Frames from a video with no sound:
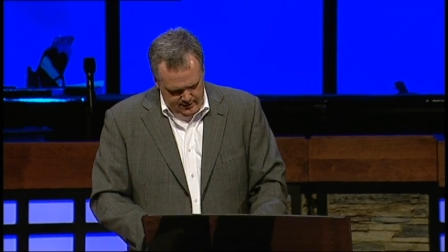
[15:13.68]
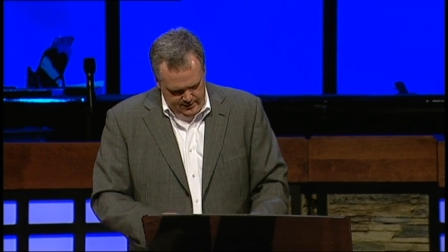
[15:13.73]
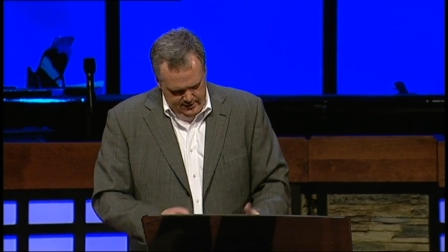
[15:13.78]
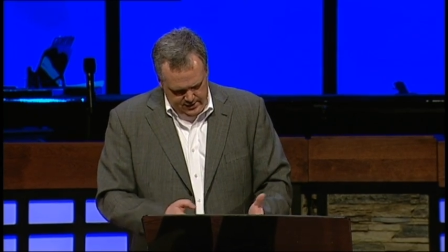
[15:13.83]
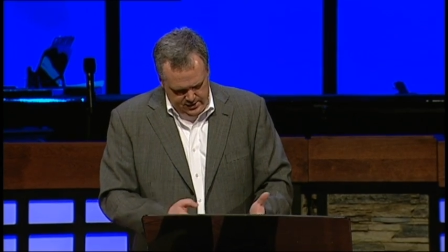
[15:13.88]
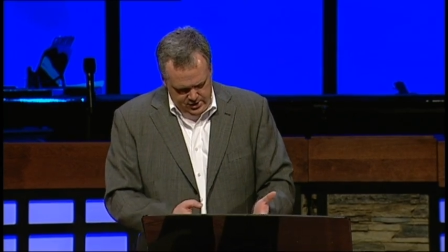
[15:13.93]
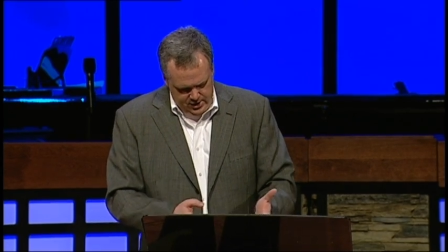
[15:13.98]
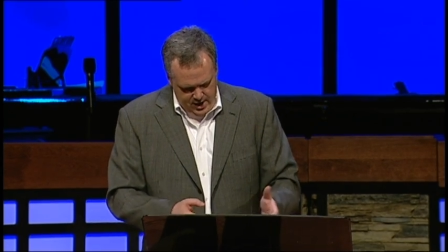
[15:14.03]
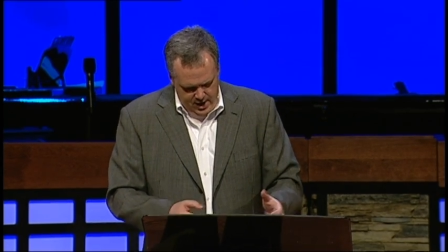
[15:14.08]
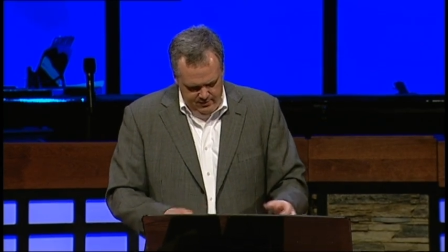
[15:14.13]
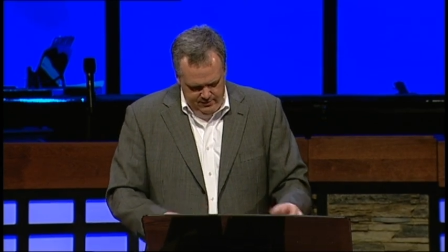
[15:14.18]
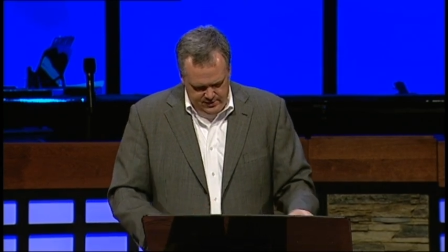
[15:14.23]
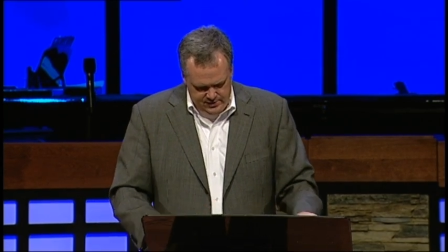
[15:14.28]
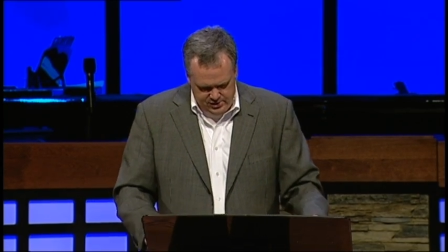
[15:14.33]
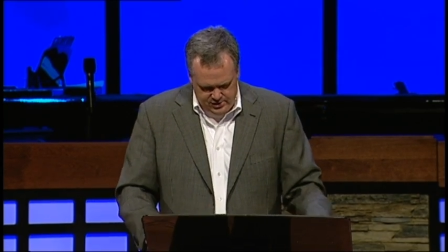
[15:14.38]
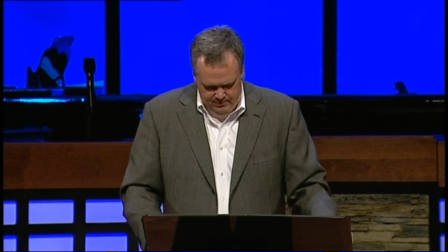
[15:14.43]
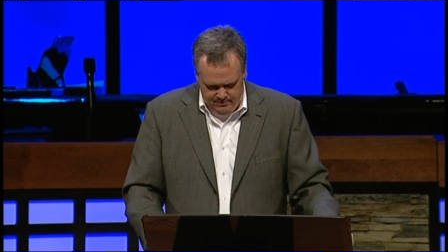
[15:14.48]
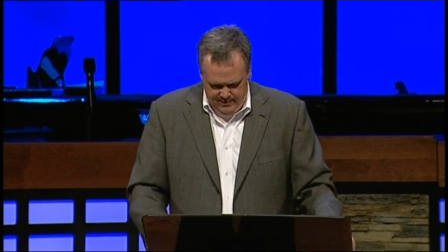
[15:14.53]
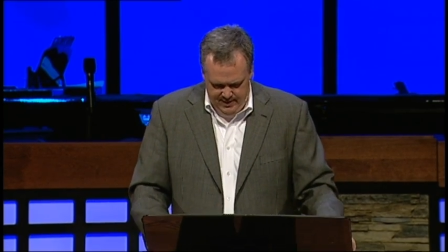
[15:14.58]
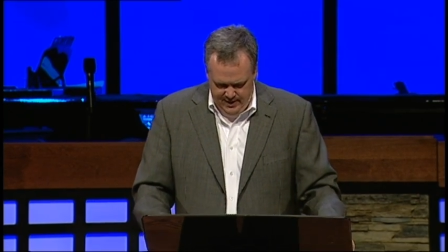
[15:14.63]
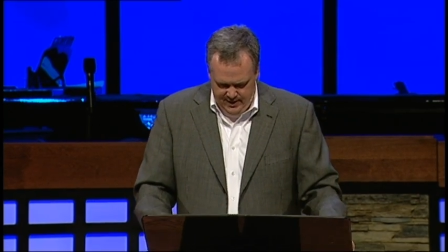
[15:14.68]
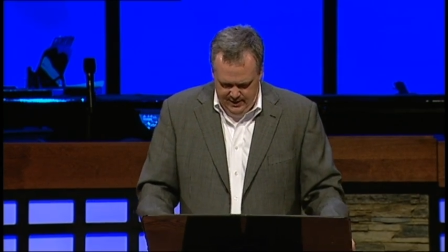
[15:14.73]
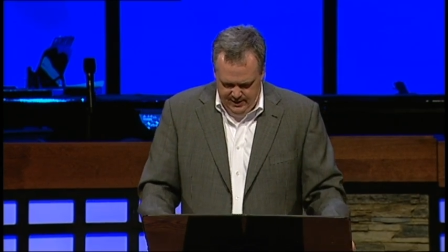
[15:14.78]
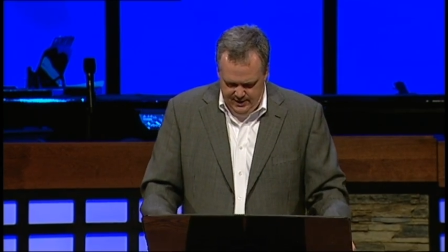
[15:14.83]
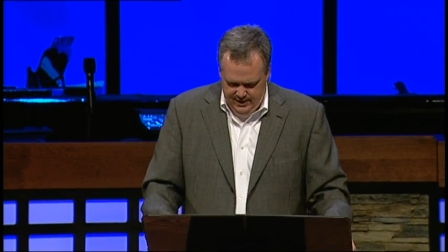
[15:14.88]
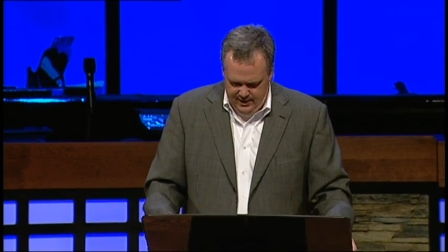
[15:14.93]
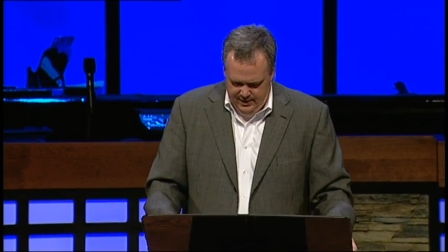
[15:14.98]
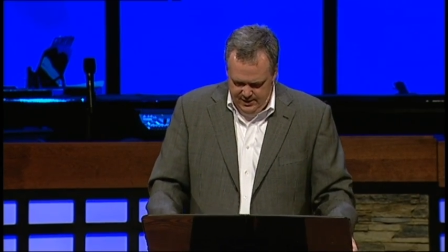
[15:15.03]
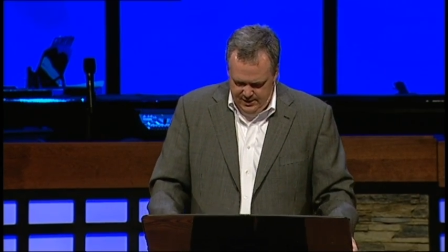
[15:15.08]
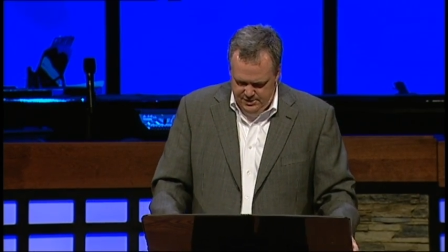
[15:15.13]
Did you know that
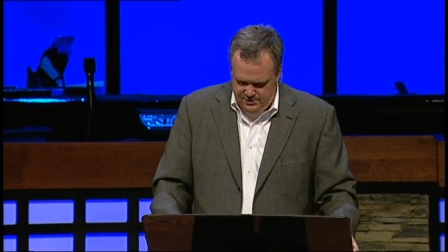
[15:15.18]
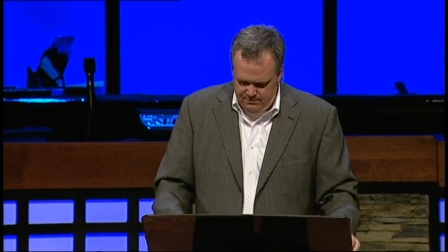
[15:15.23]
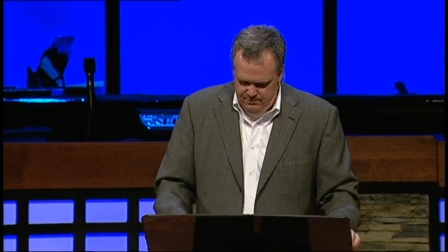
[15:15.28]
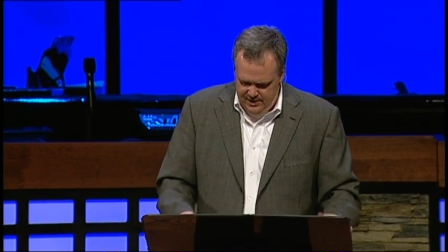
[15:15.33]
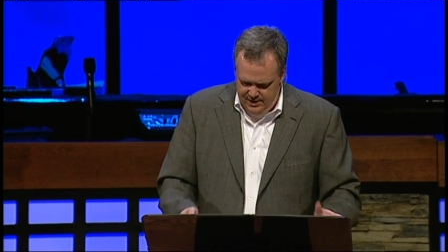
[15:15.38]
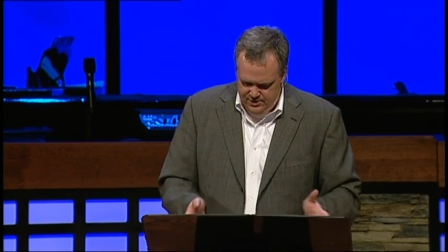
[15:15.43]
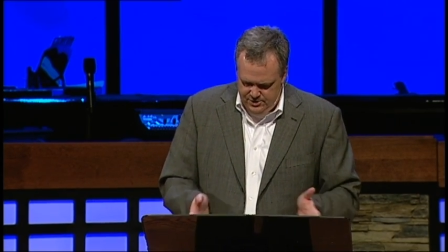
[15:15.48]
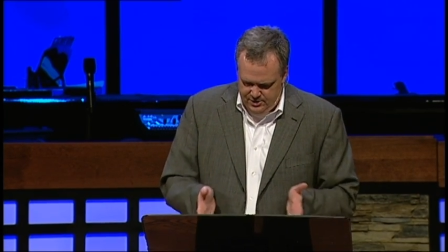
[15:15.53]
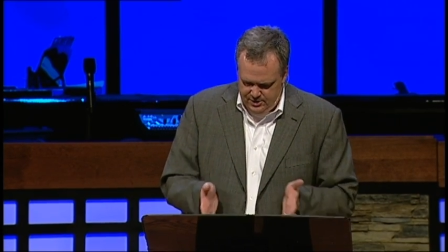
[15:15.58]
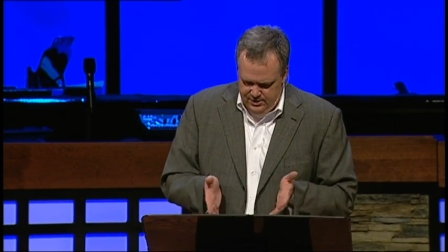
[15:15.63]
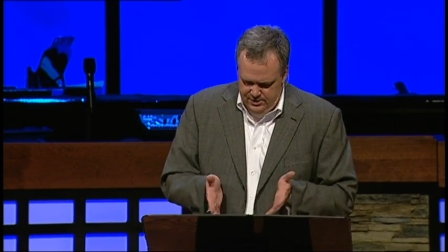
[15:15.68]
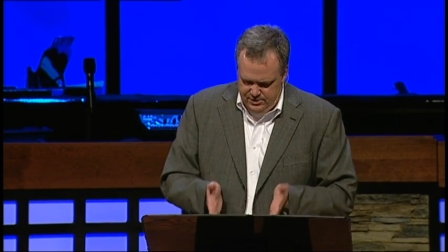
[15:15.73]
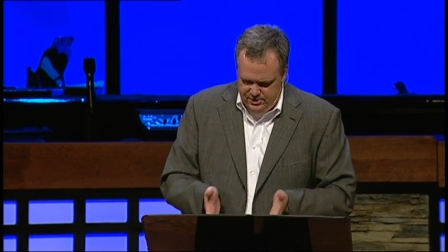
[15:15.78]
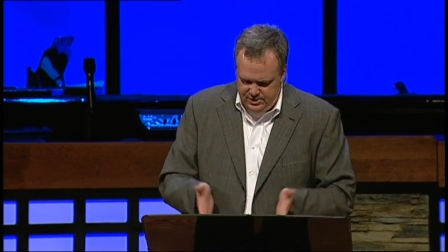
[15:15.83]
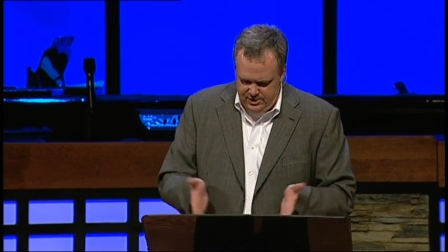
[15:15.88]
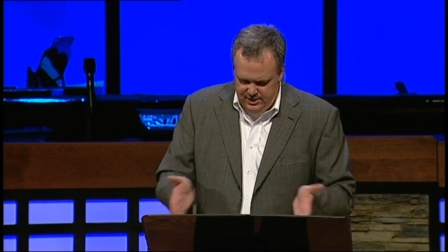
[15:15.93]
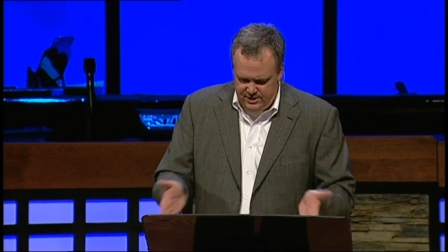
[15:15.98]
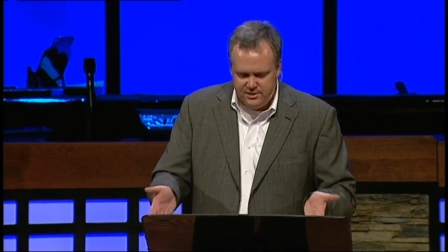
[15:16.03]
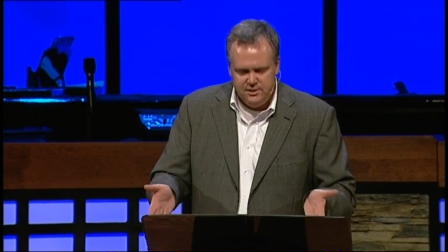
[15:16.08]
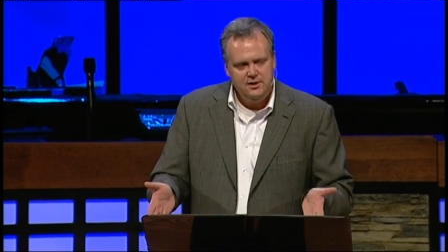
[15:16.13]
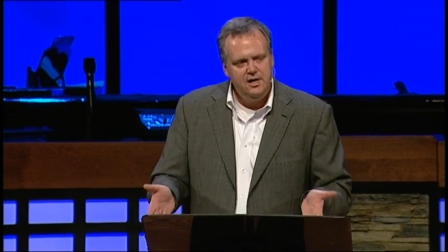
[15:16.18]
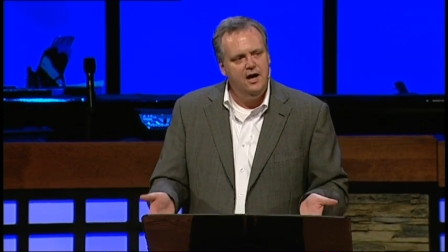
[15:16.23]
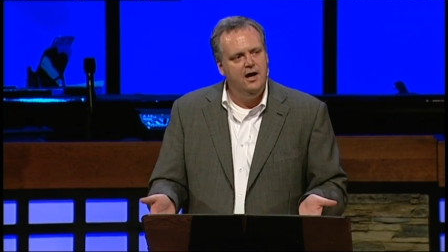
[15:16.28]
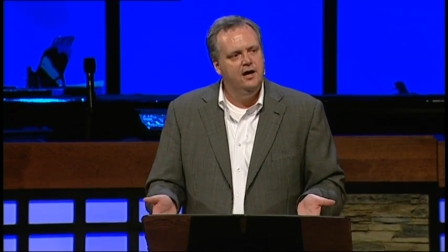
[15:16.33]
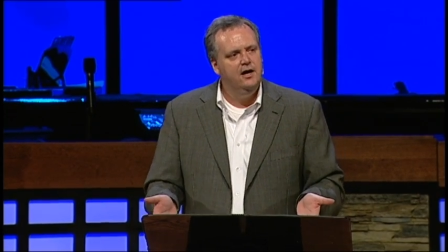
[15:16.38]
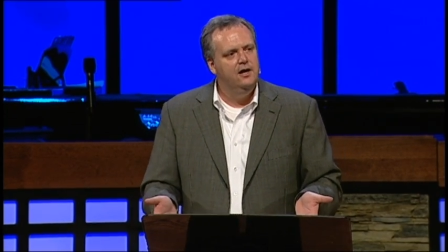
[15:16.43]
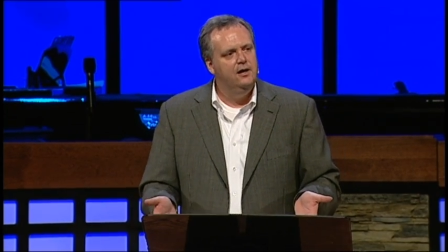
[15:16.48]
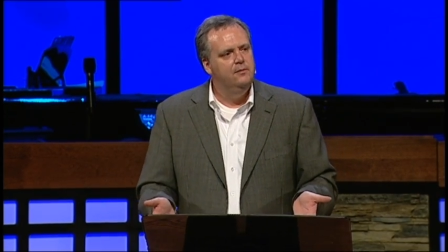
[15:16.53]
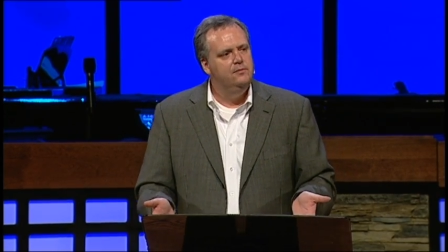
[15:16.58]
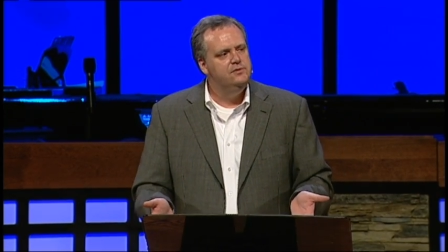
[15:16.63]
Samaria is mentioned six
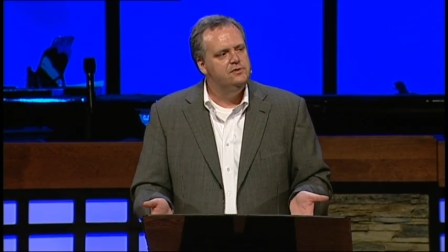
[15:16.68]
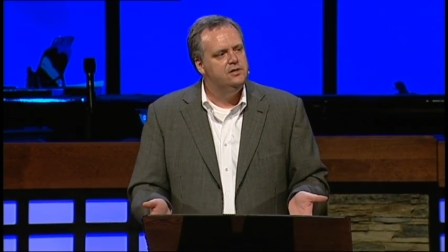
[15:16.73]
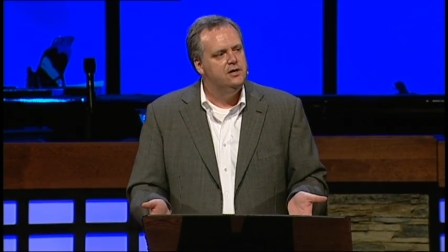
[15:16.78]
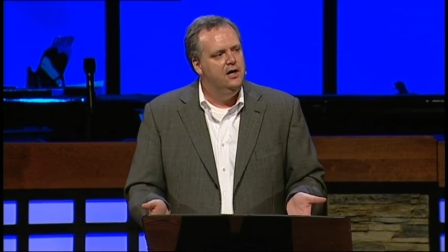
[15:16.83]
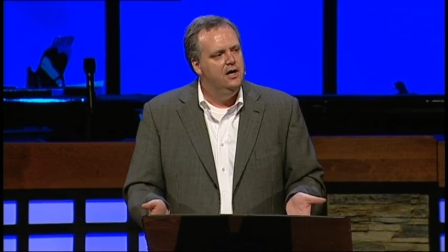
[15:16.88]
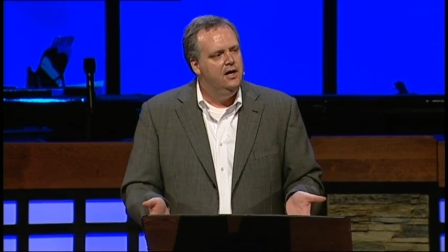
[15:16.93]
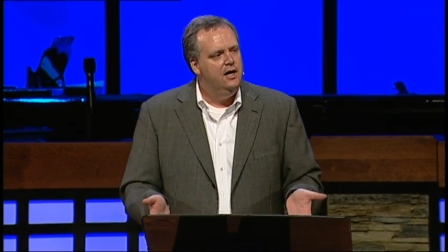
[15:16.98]
times